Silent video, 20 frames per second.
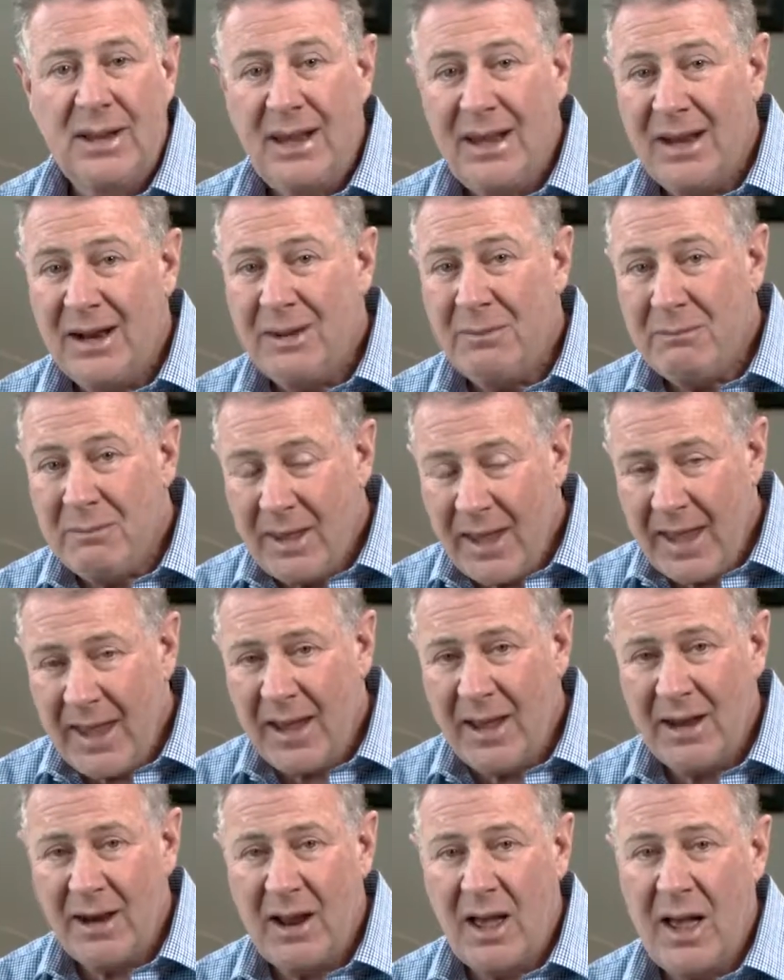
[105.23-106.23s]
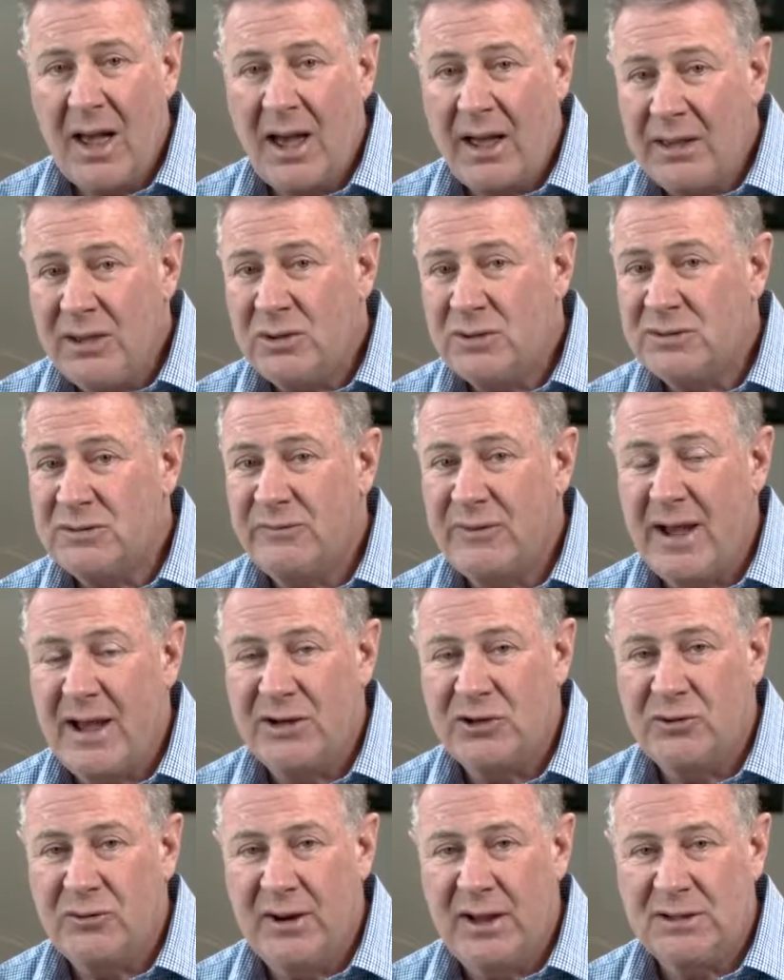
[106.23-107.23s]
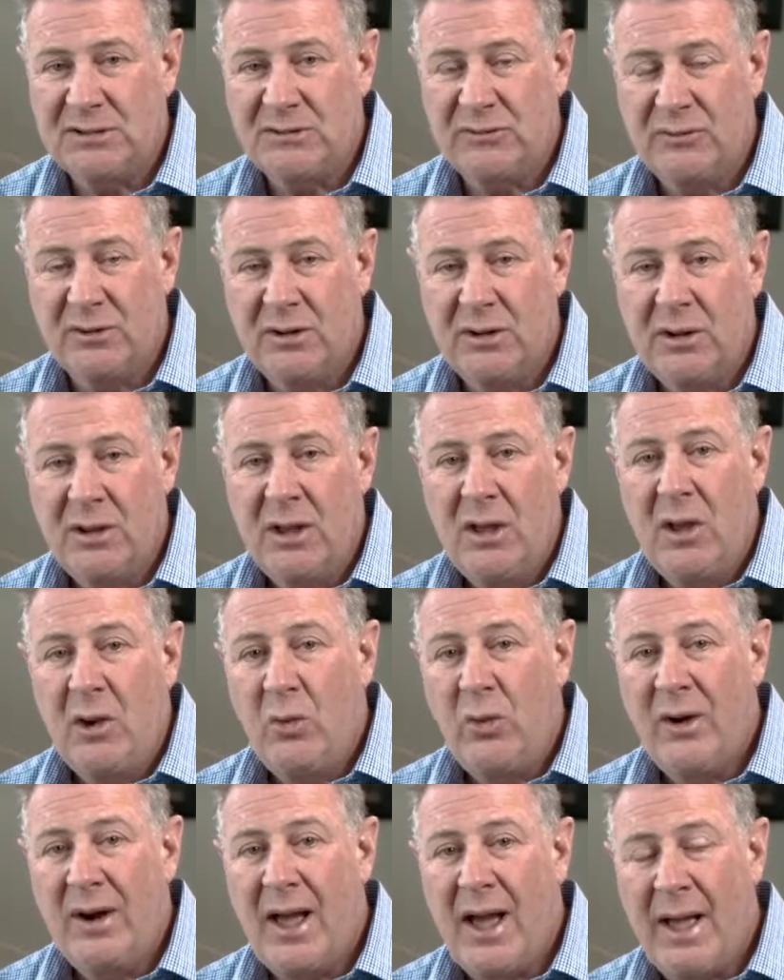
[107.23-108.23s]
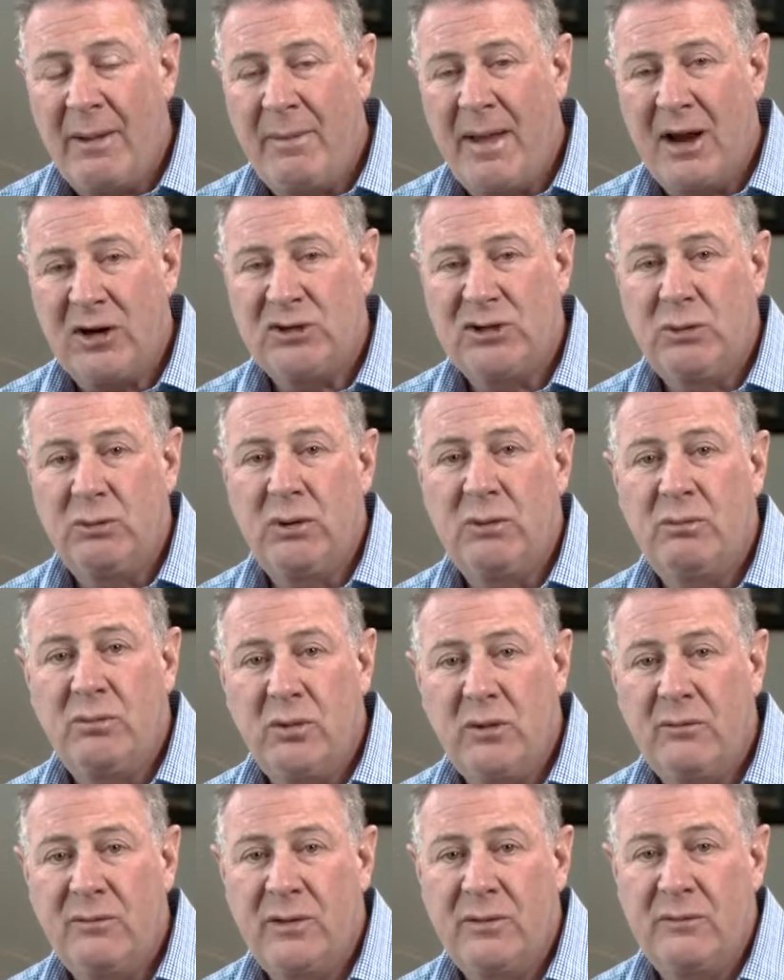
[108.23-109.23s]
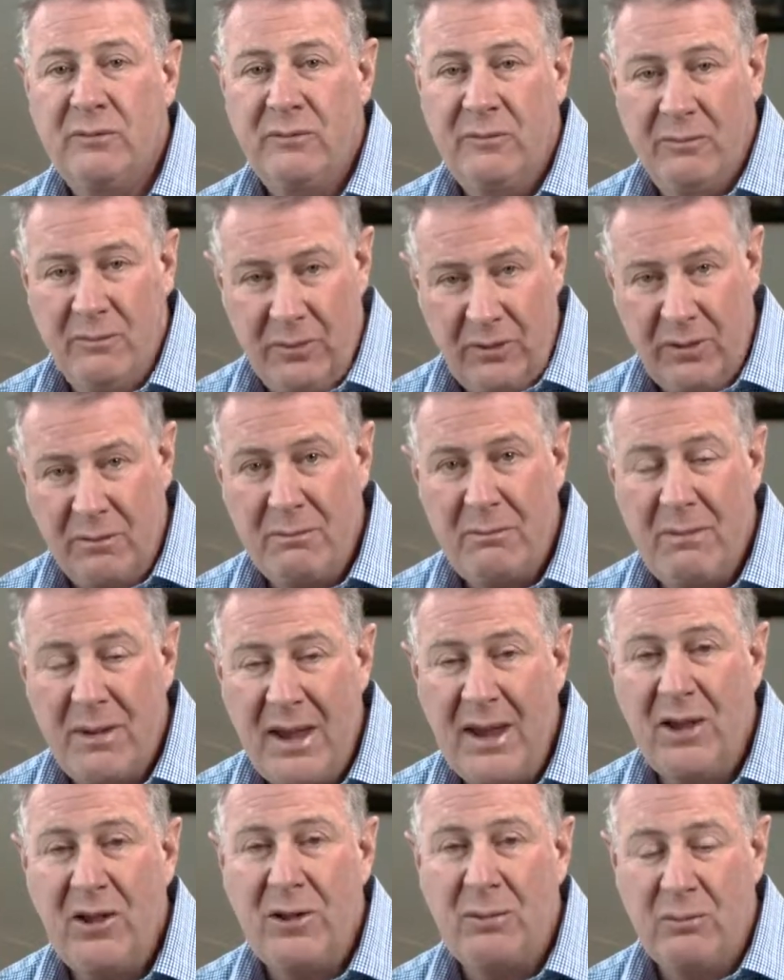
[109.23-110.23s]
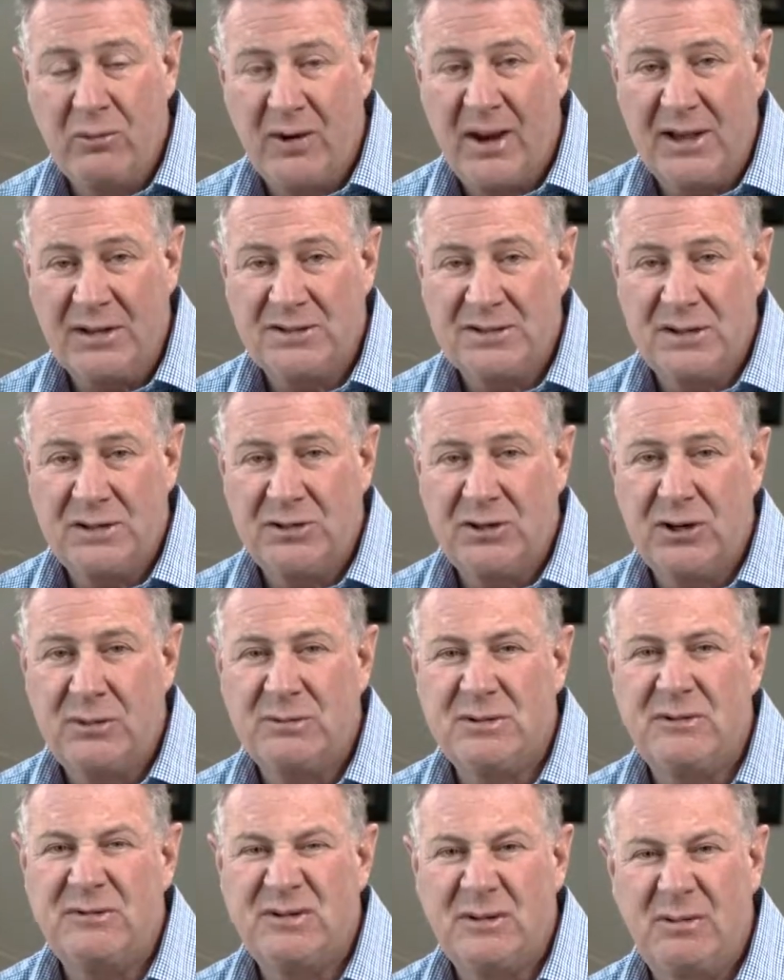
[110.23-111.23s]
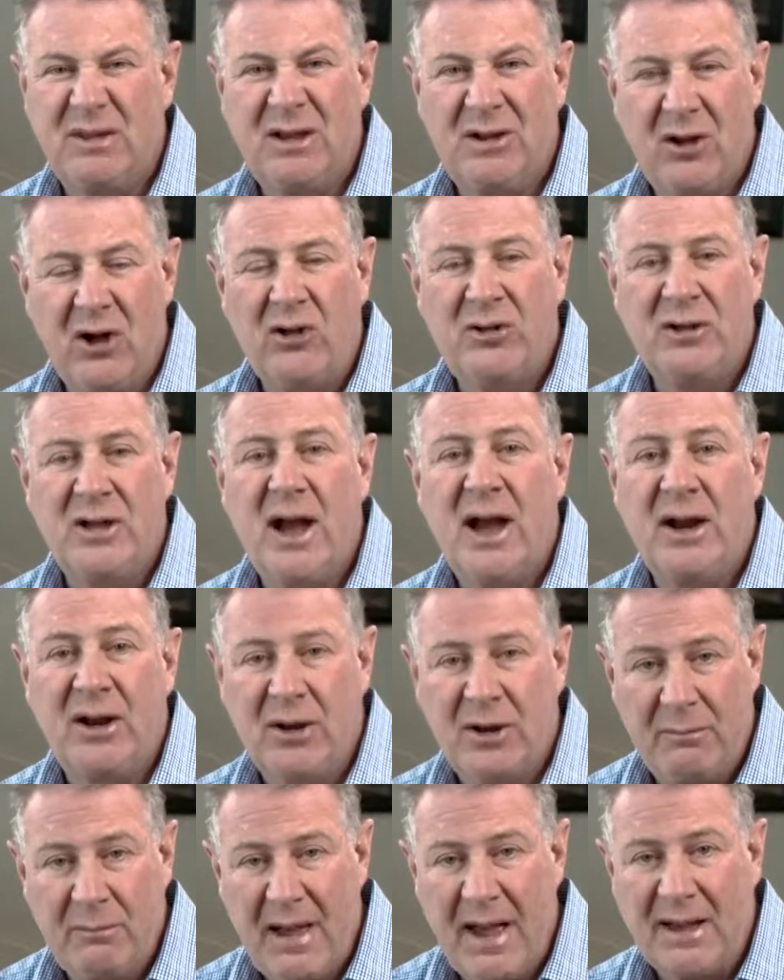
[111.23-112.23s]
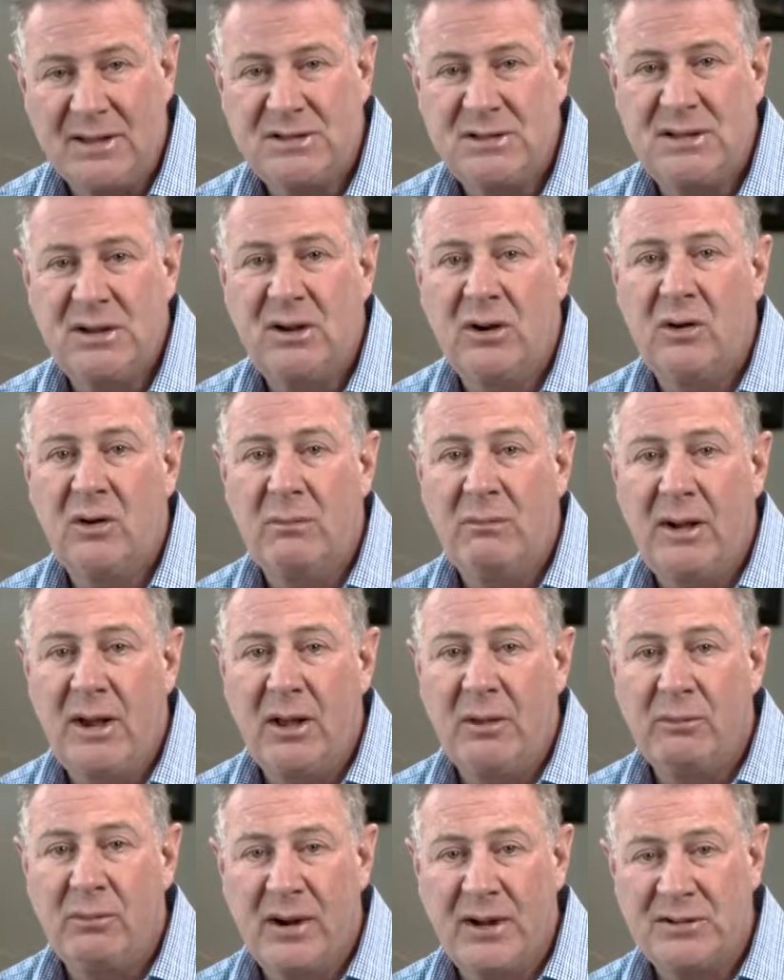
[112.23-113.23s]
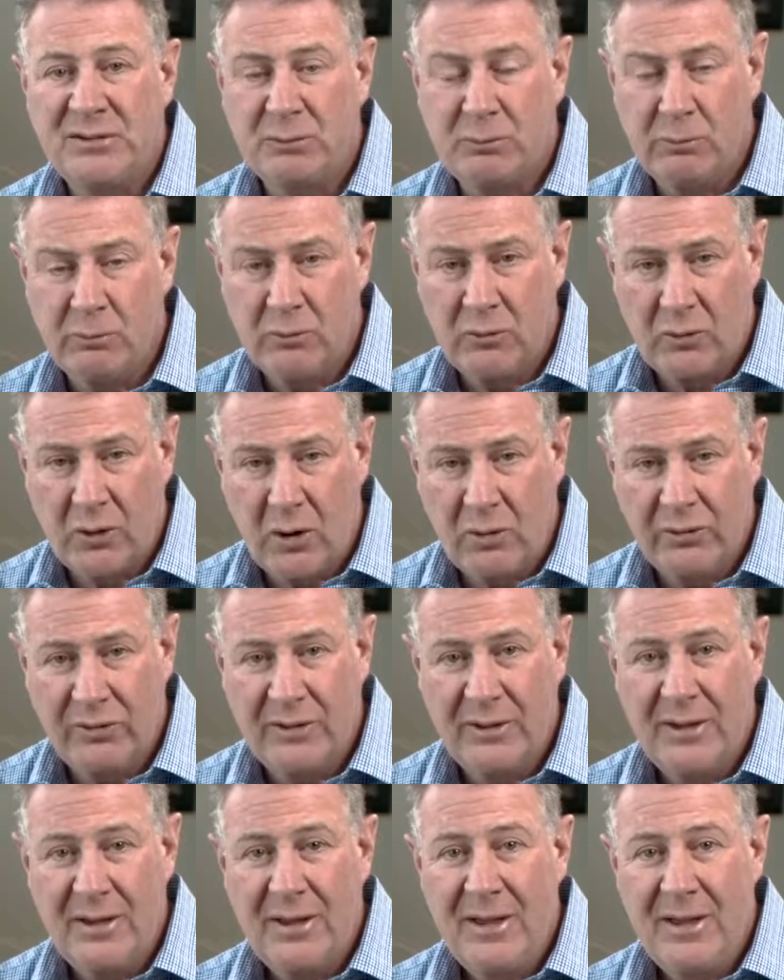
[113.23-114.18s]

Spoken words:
In a man, I use fat transfer when I'm actually removing the male breast in terms of something called gynecomastia or male breast growth,